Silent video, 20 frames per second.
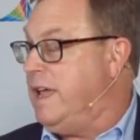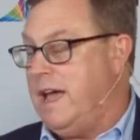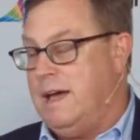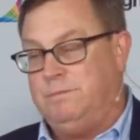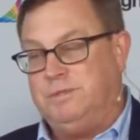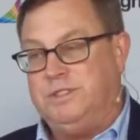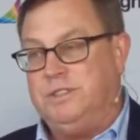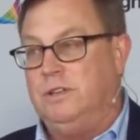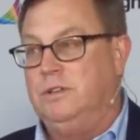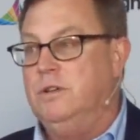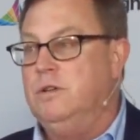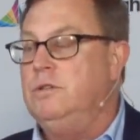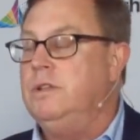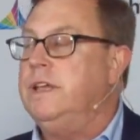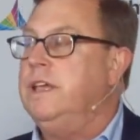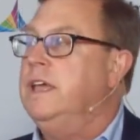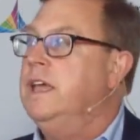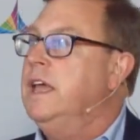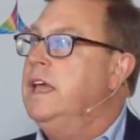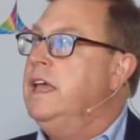
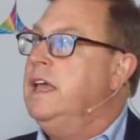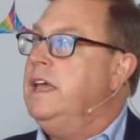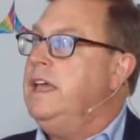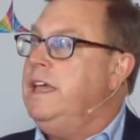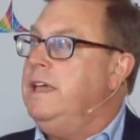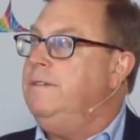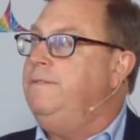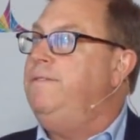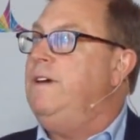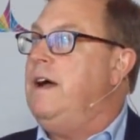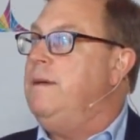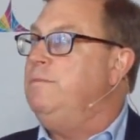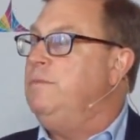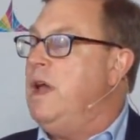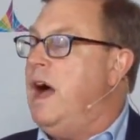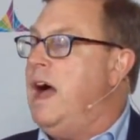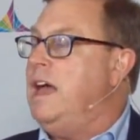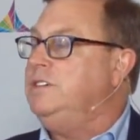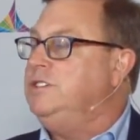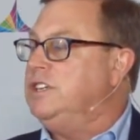Absolutely. If I'm
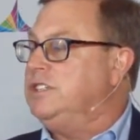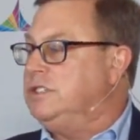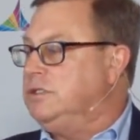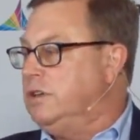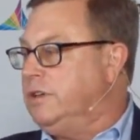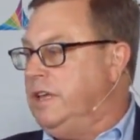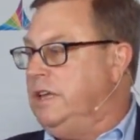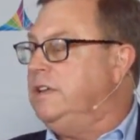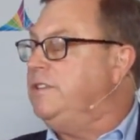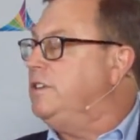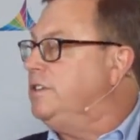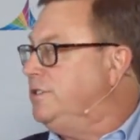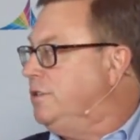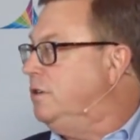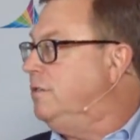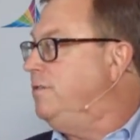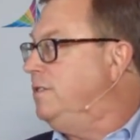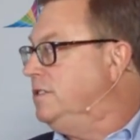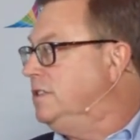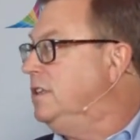not just looking at the
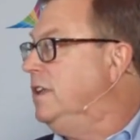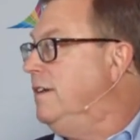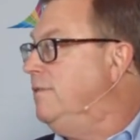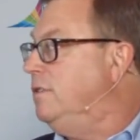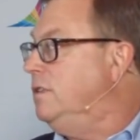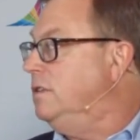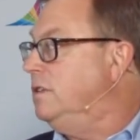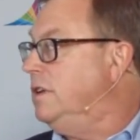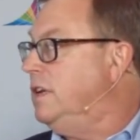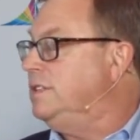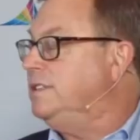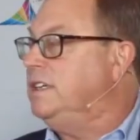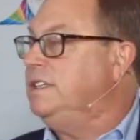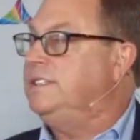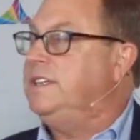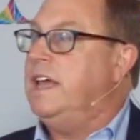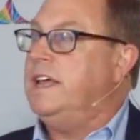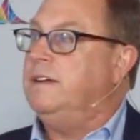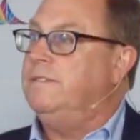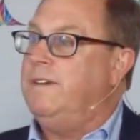surface level, as I
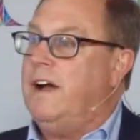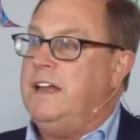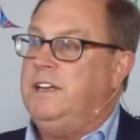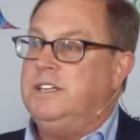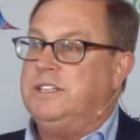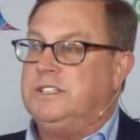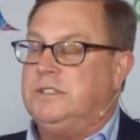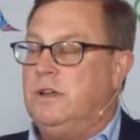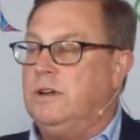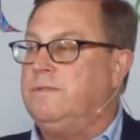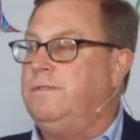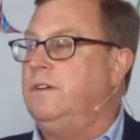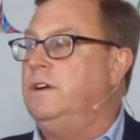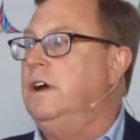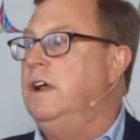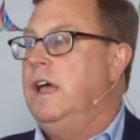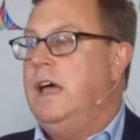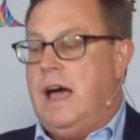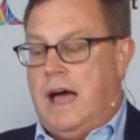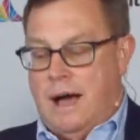said, if I just look
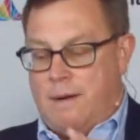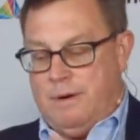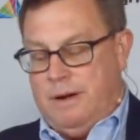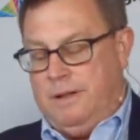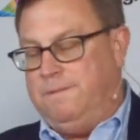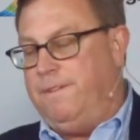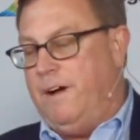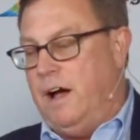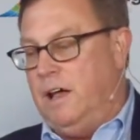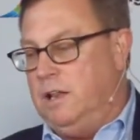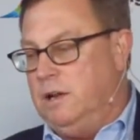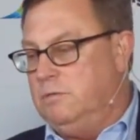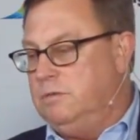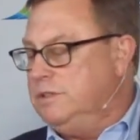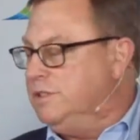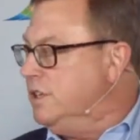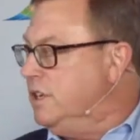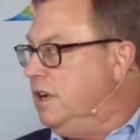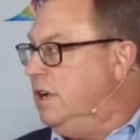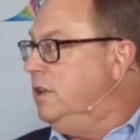for how many
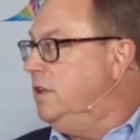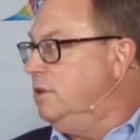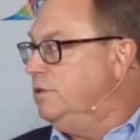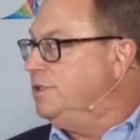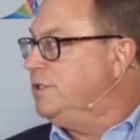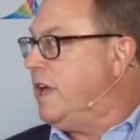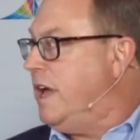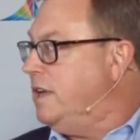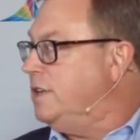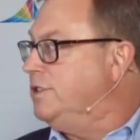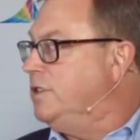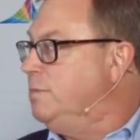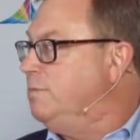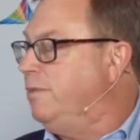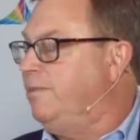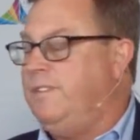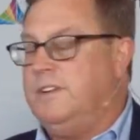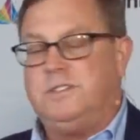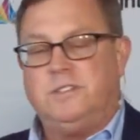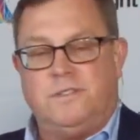followers and all those kind of
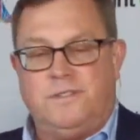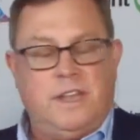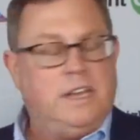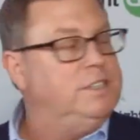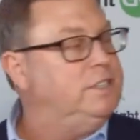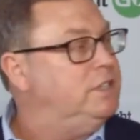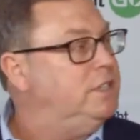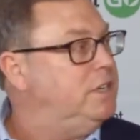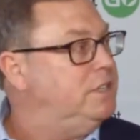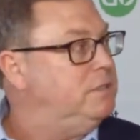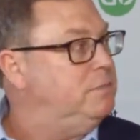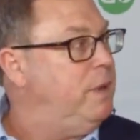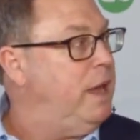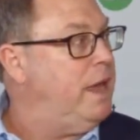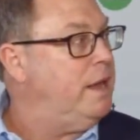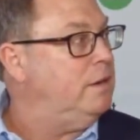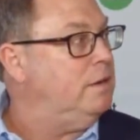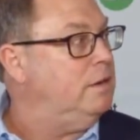superficial things, it doesn't matter.